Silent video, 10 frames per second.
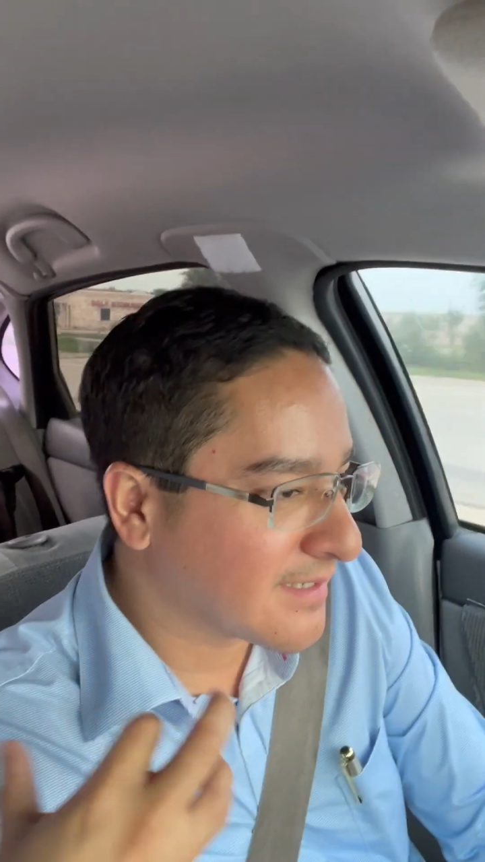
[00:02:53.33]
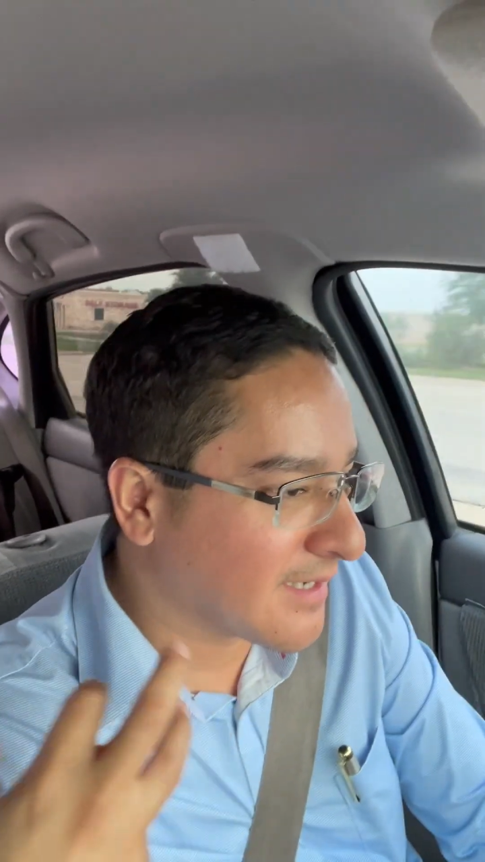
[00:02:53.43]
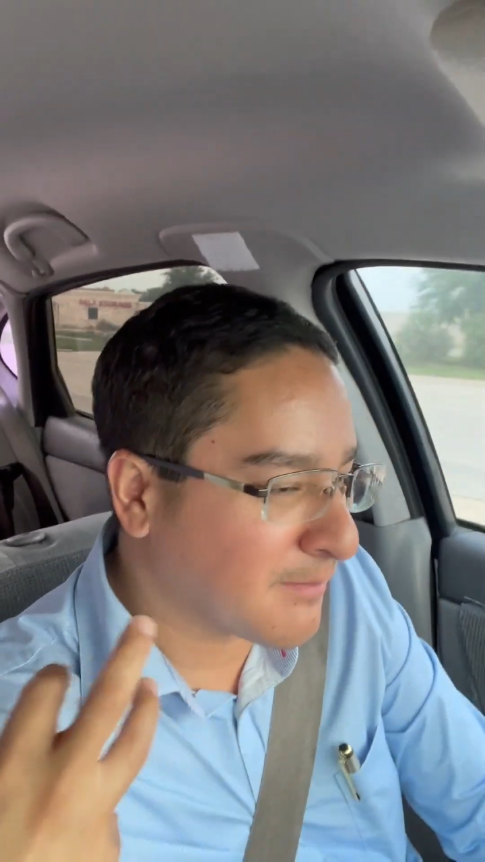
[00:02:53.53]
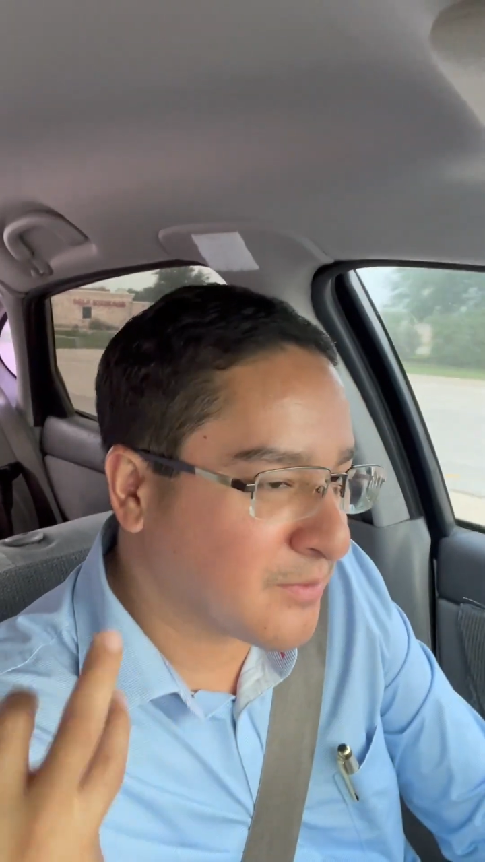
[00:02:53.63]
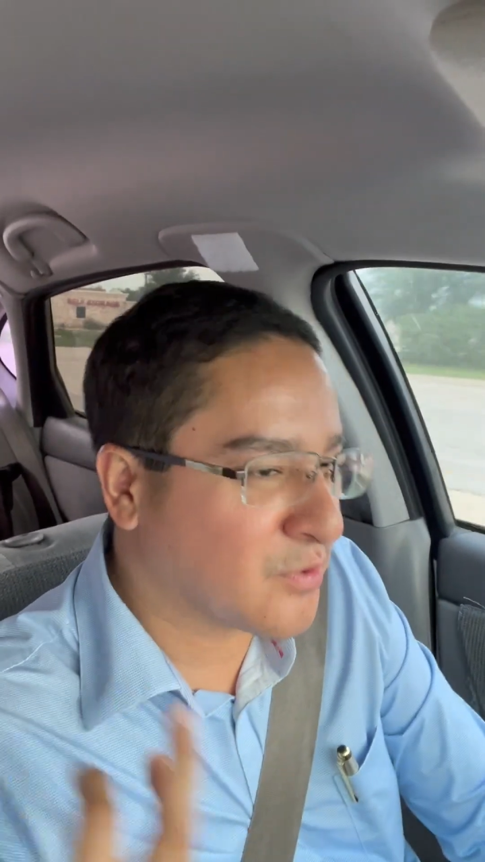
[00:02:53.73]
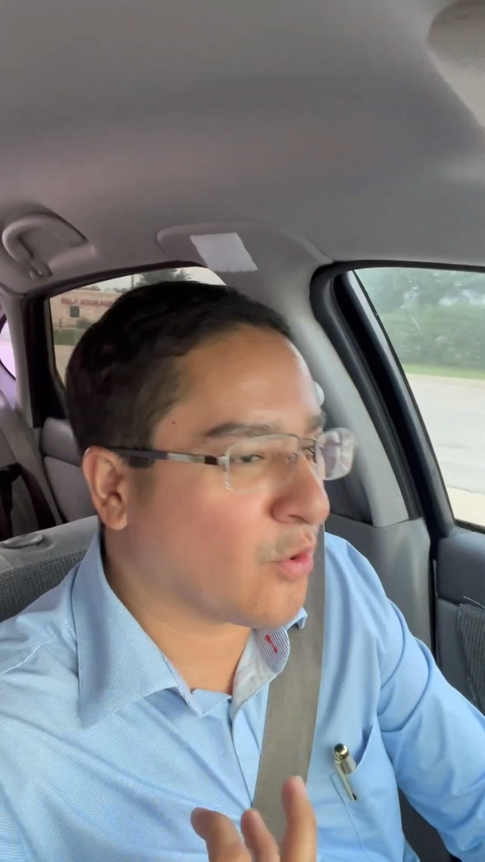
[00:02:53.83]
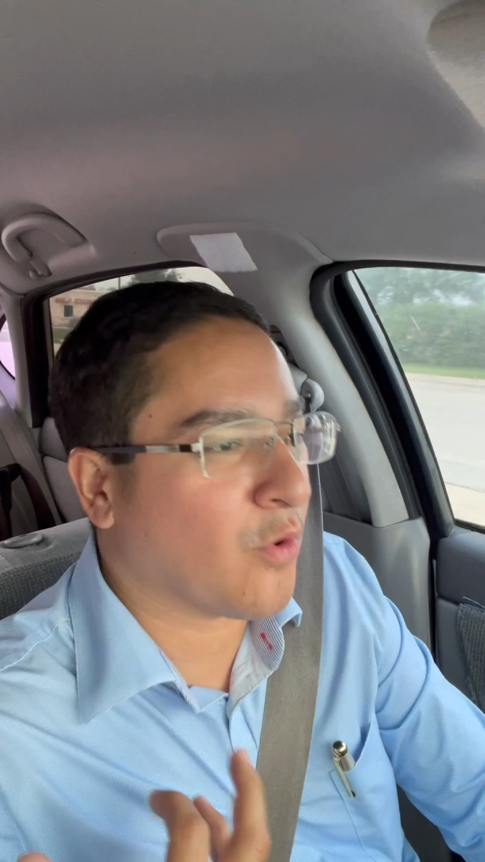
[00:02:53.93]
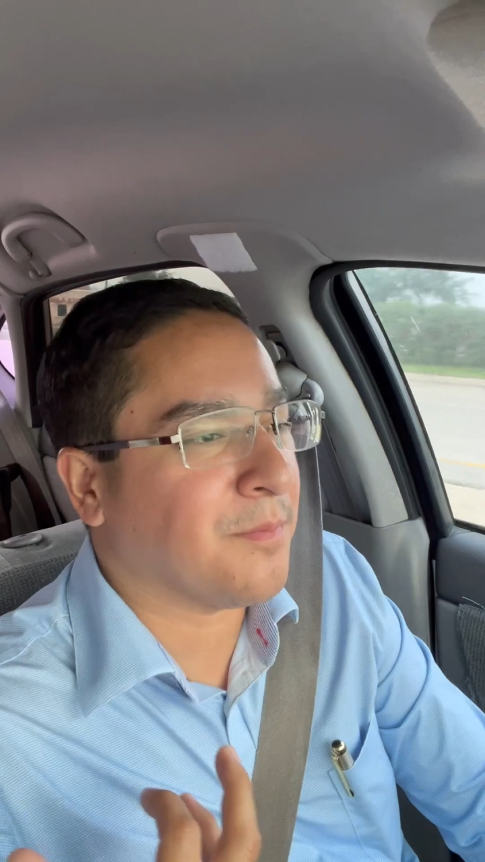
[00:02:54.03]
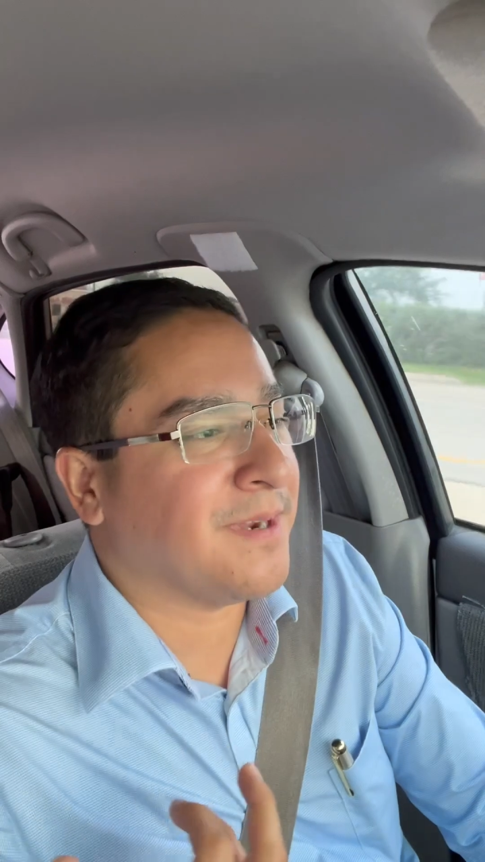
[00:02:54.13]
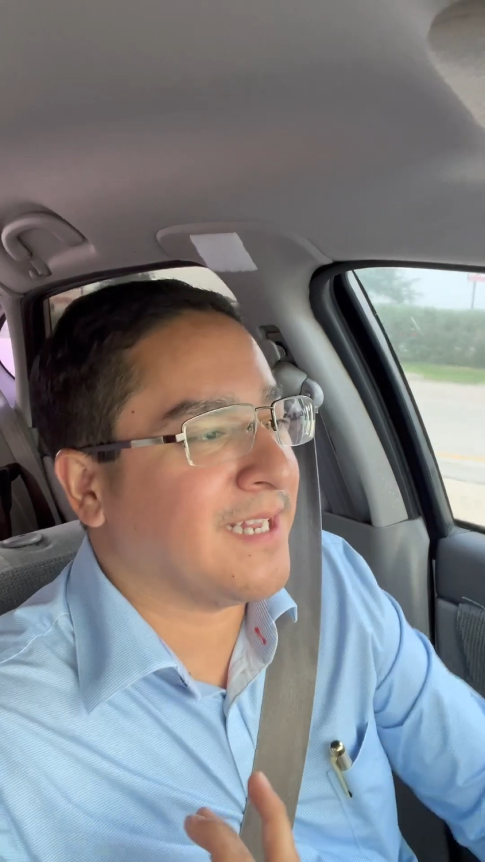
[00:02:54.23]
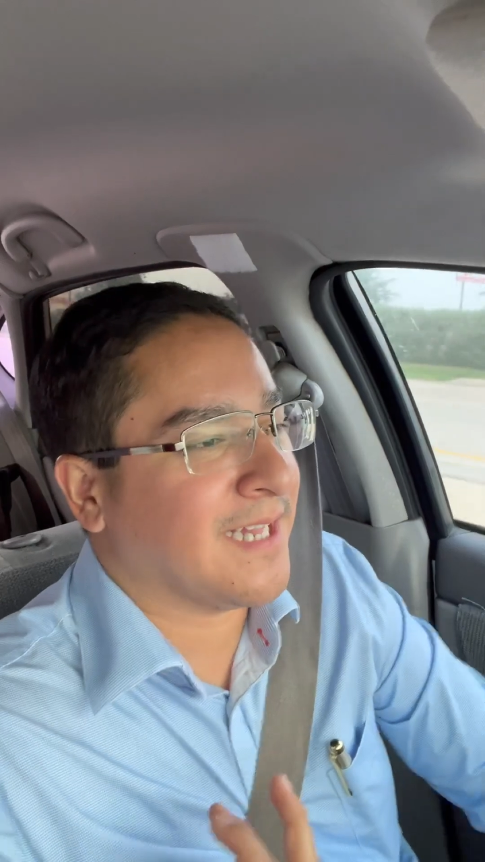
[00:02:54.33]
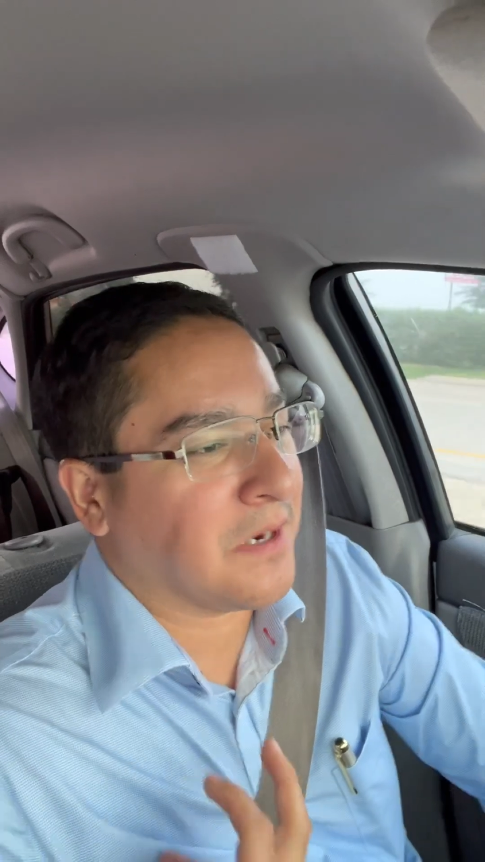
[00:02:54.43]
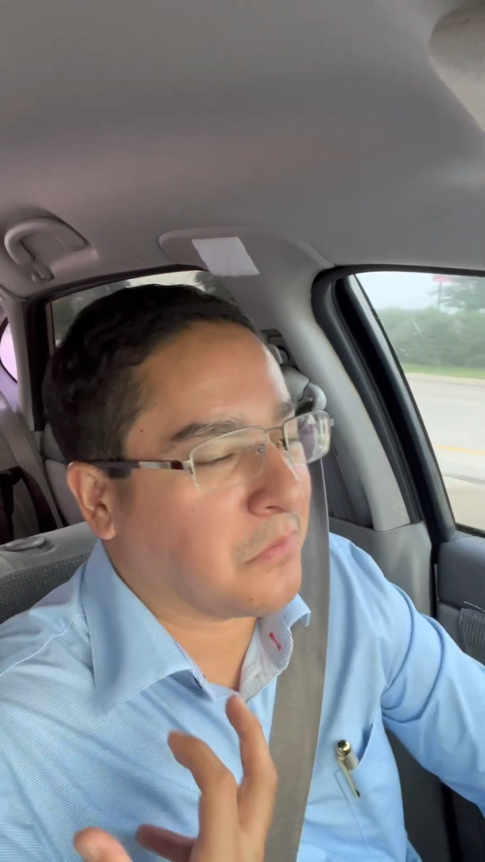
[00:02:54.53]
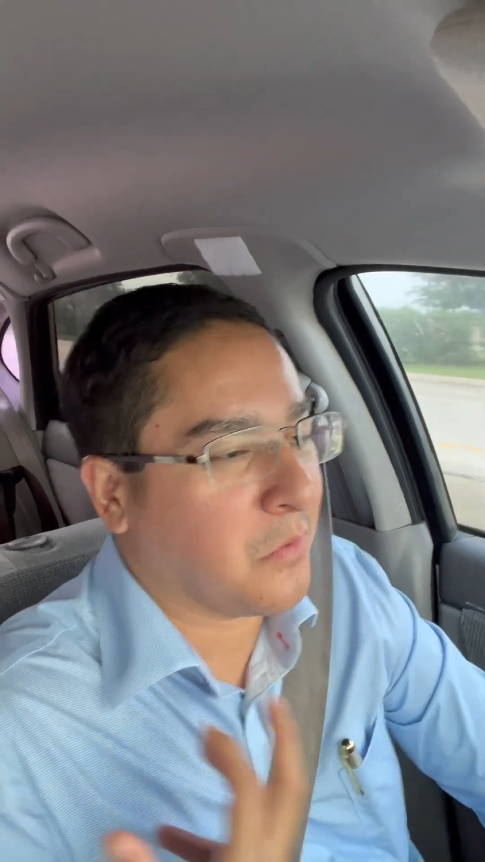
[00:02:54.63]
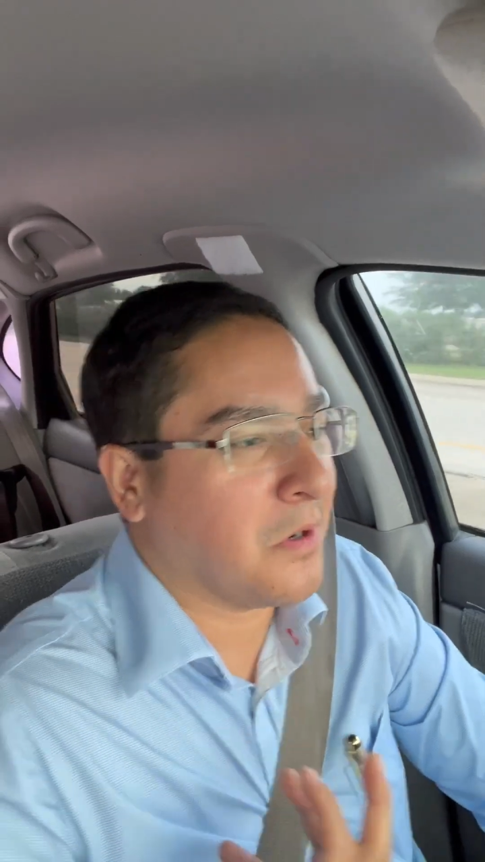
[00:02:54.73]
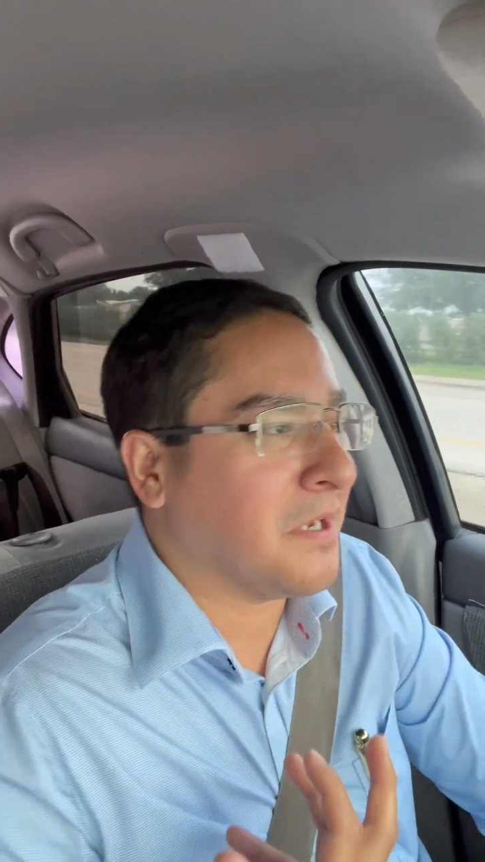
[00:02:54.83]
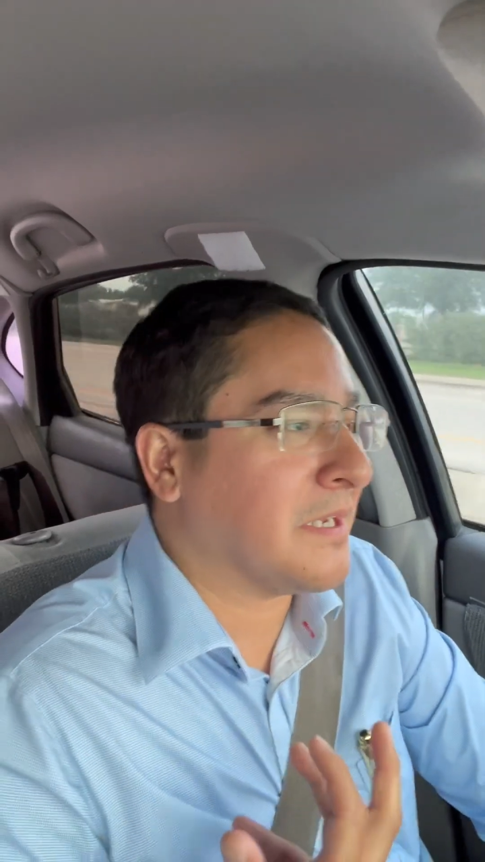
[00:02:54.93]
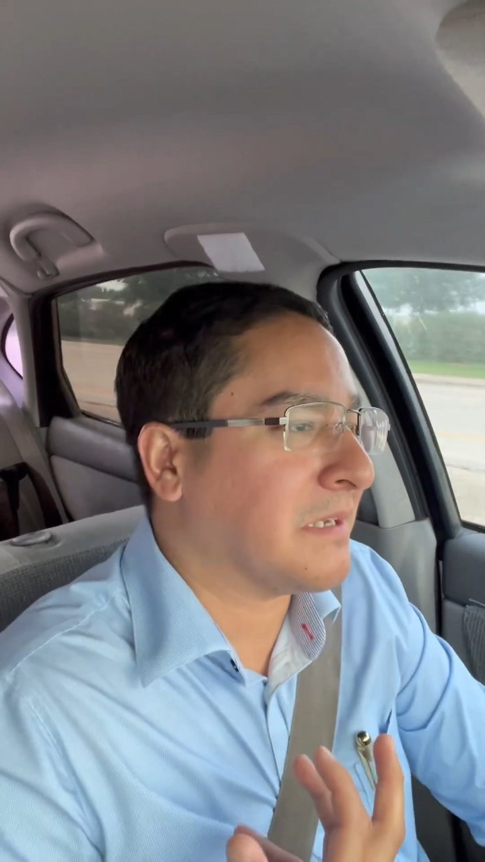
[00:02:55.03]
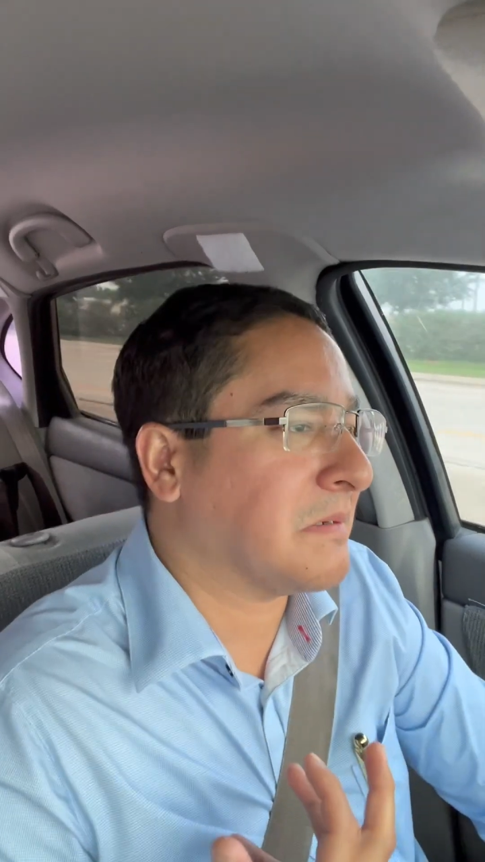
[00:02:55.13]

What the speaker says: Absorb it. Like what?